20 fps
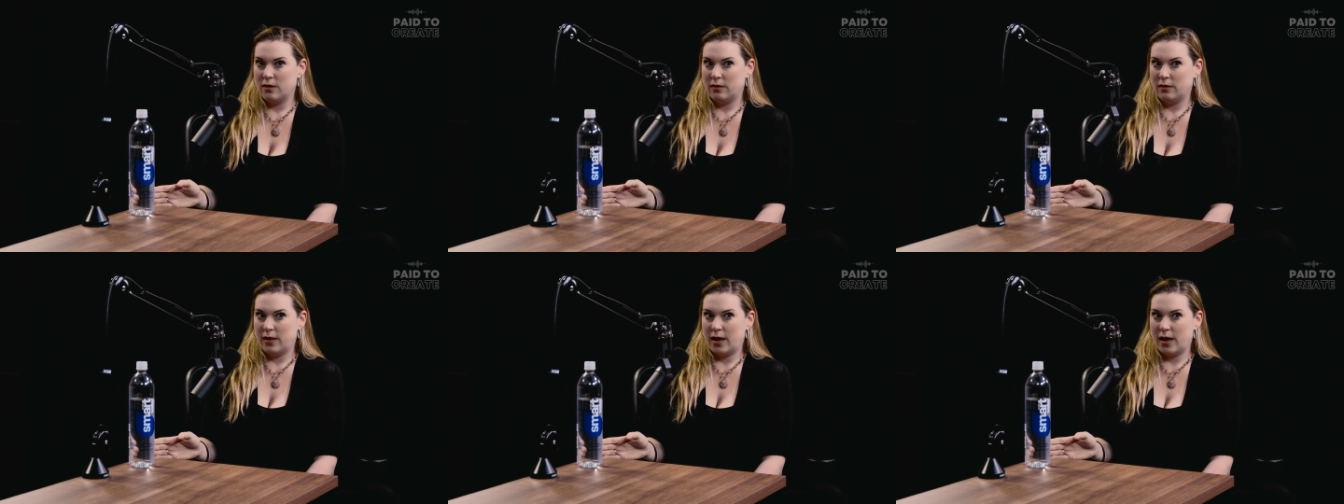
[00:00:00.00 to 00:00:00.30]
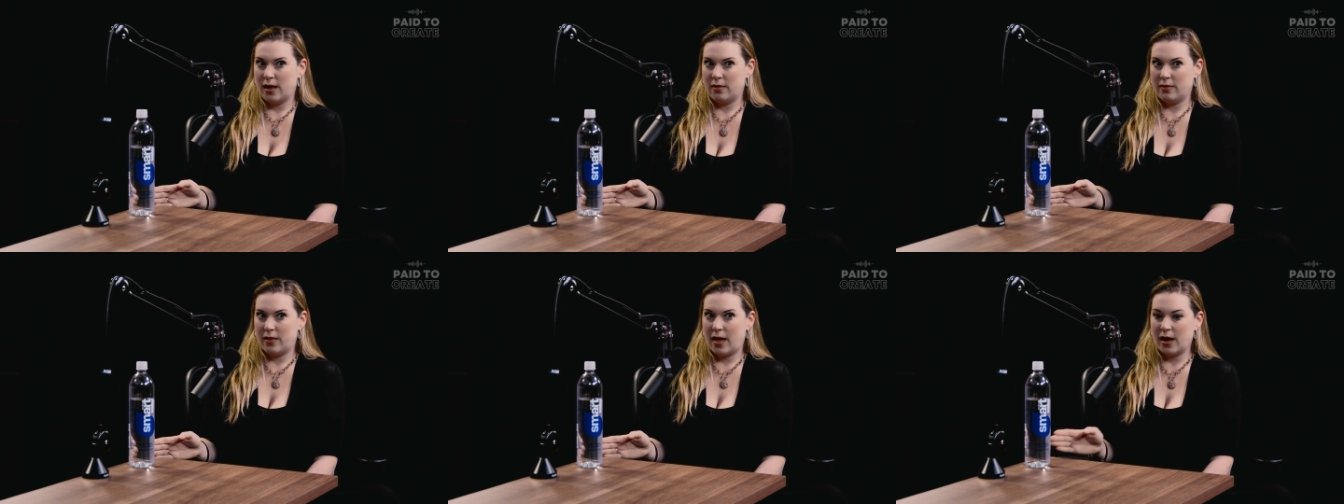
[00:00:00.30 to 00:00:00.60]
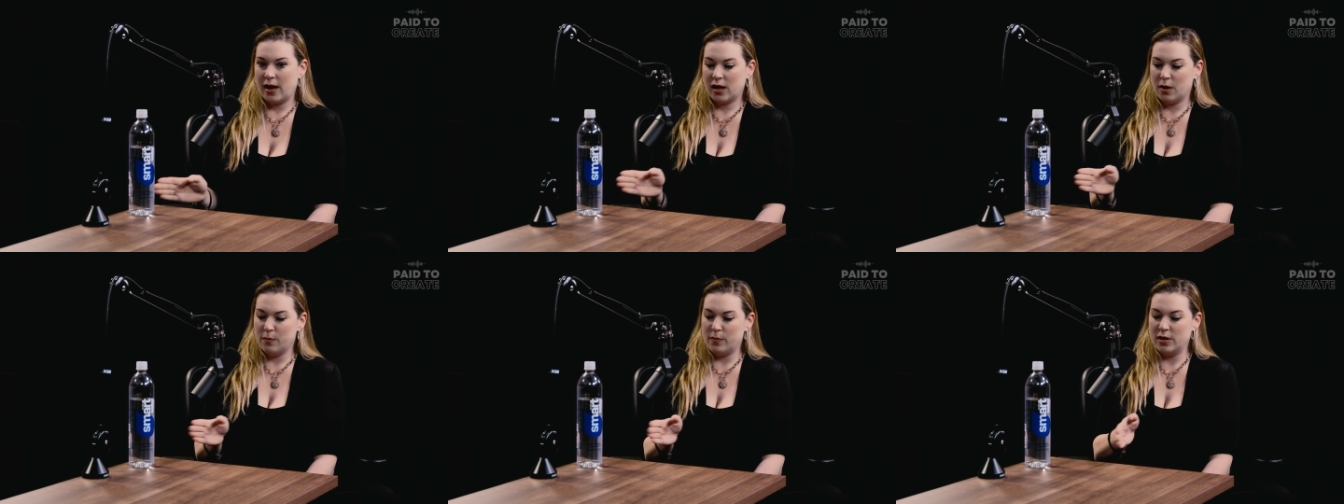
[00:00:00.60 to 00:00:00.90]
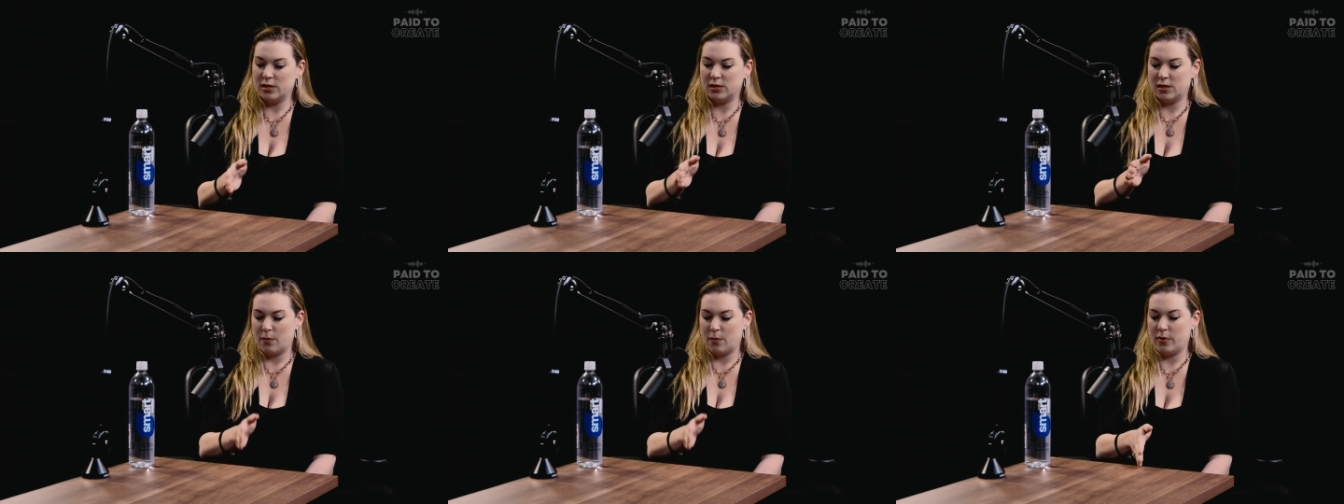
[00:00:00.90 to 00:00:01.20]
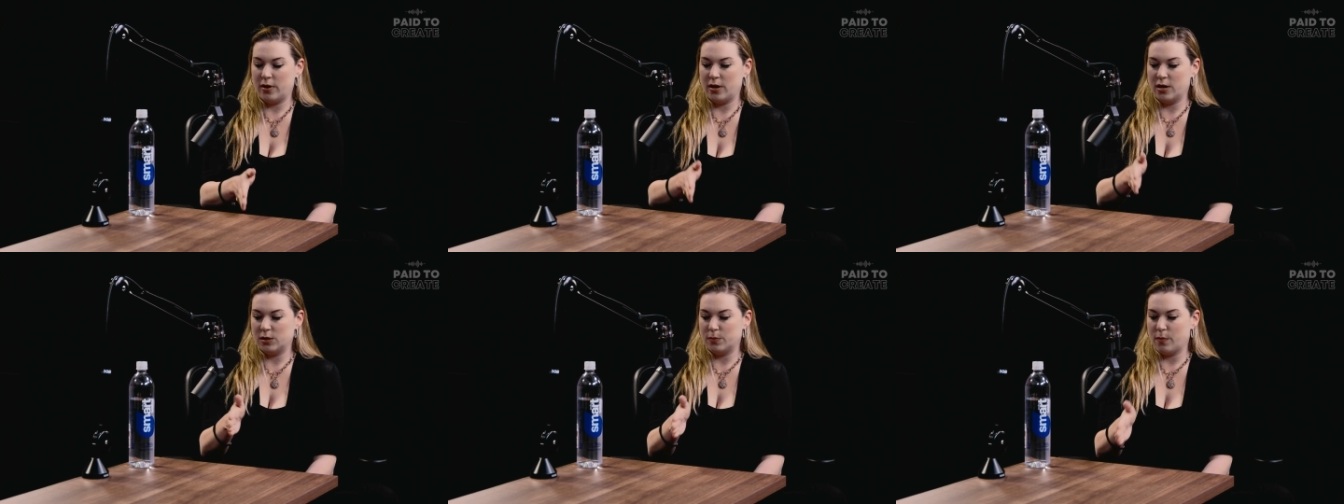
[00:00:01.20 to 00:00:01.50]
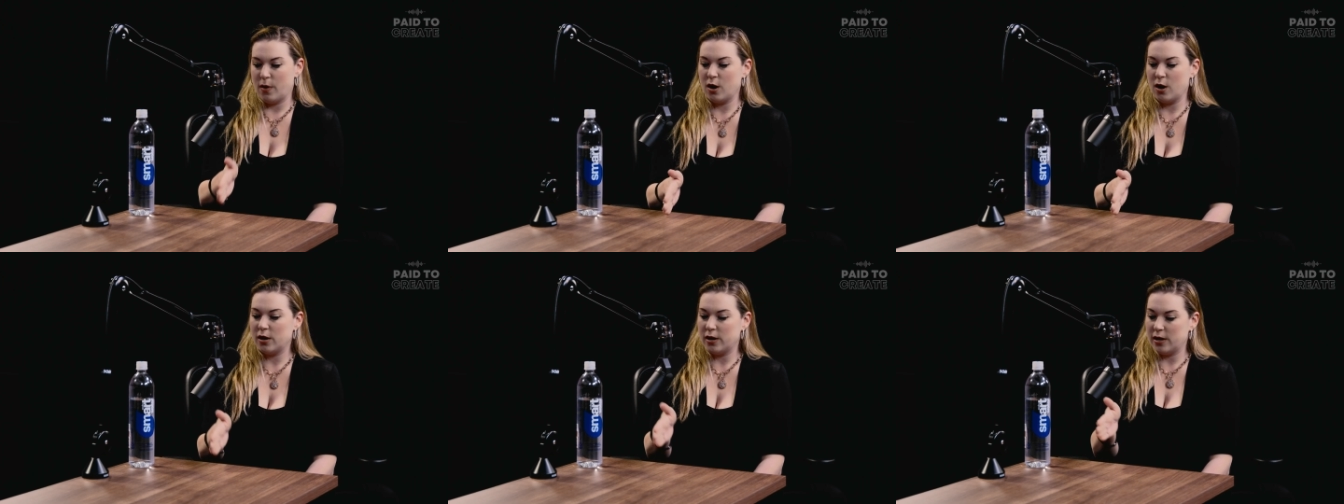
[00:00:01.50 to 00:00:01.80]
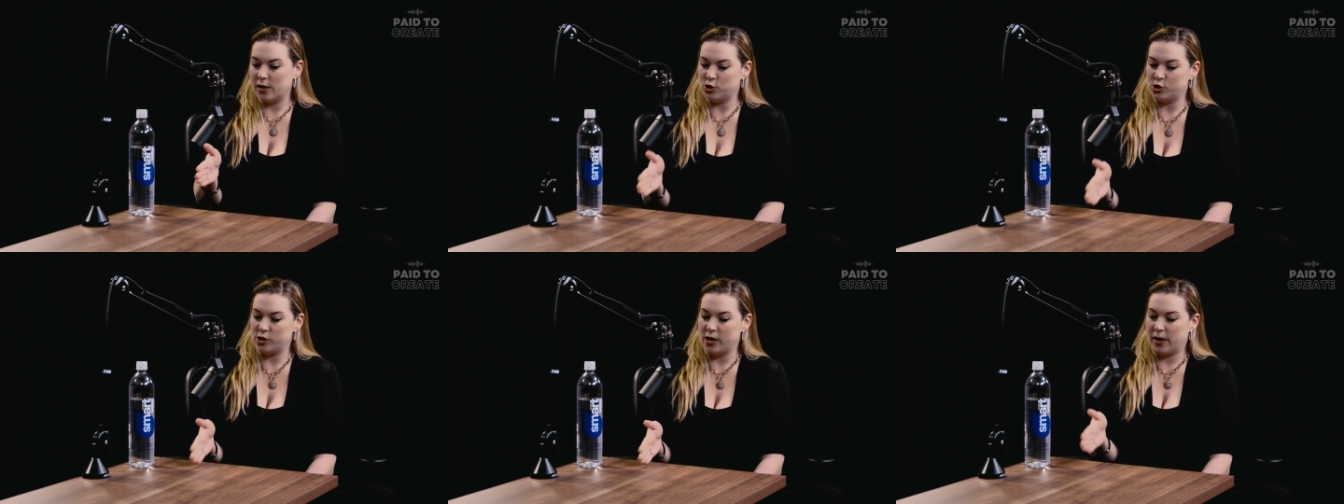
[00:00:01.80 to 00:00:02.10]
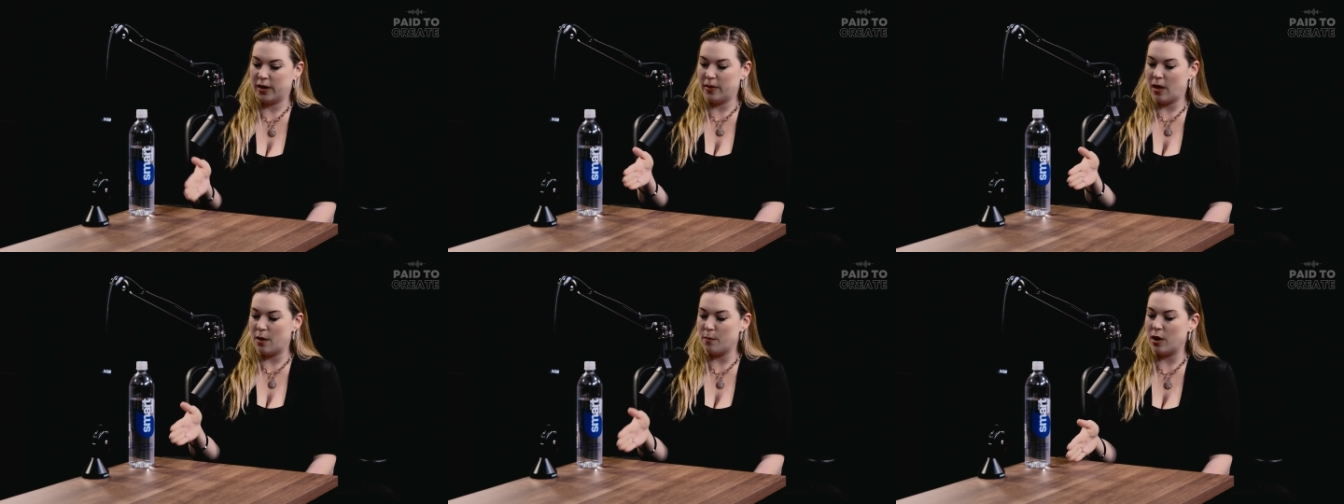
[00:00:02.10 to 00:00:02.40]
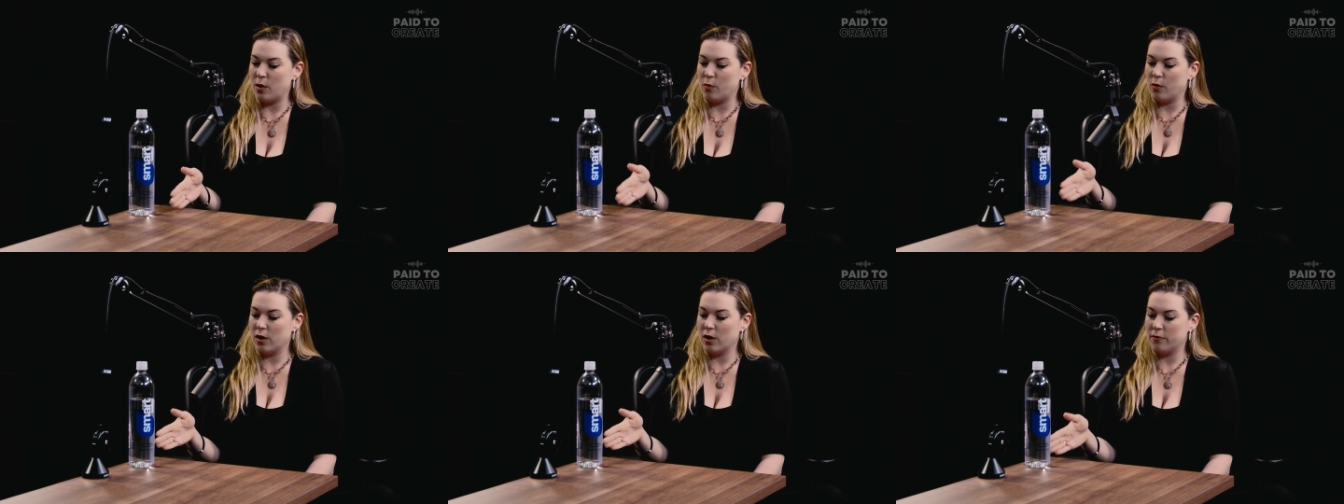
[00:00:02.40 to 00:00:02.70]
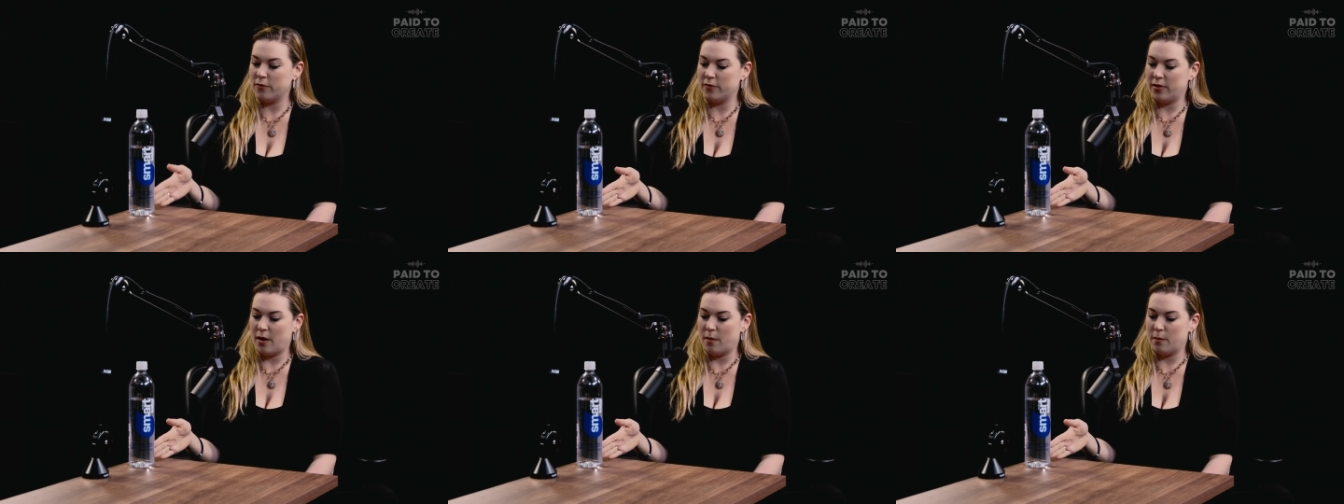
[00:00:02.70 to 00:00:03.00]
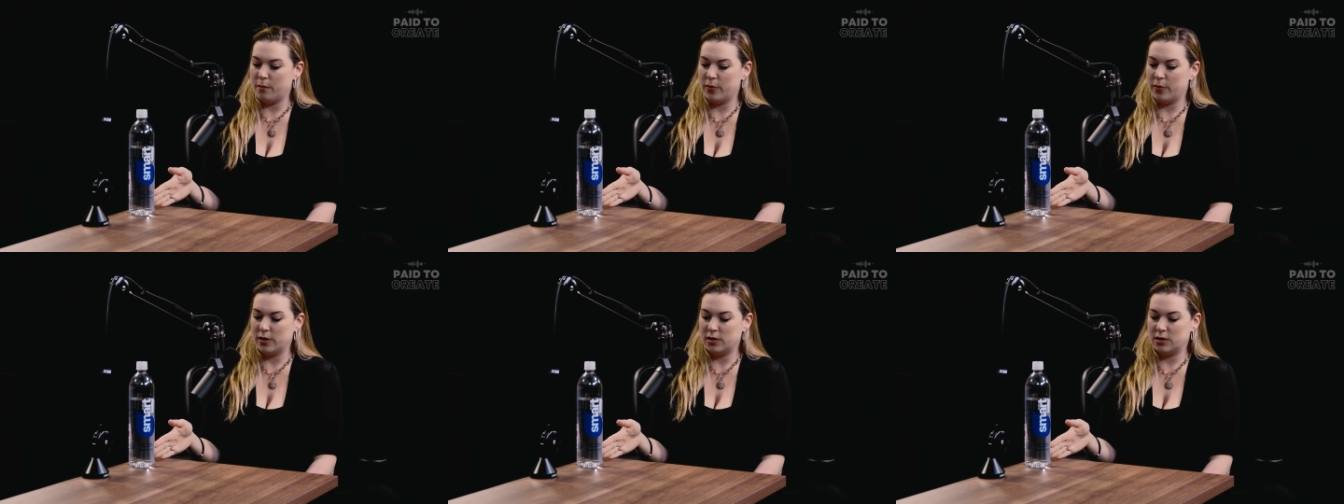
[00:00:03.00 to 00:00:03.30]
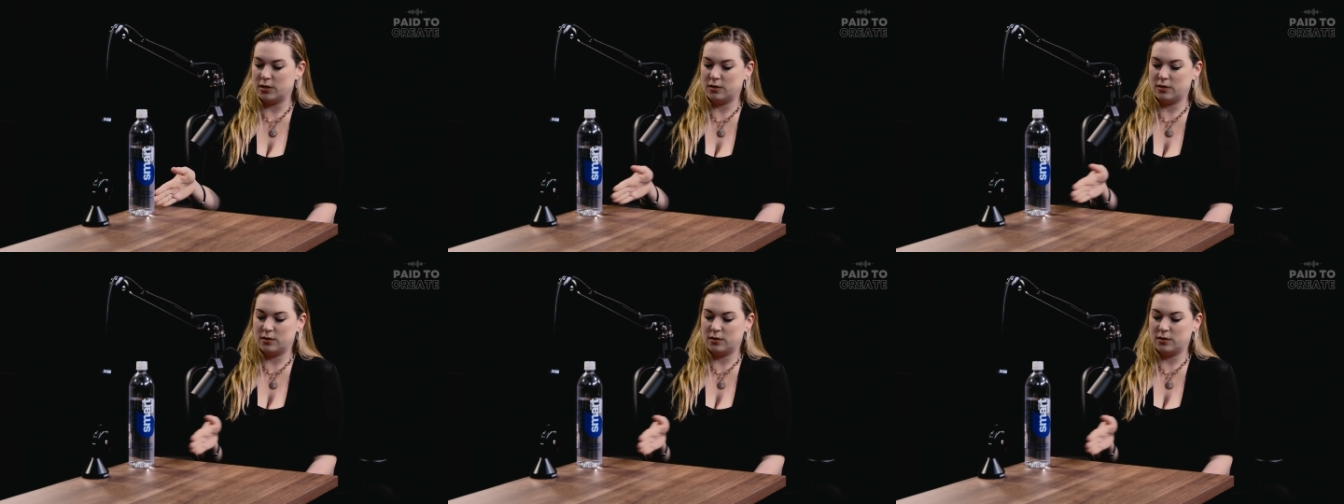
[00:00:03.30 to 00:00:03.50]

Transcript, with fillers: that that can be somebody's marketing shtick and that might work for them but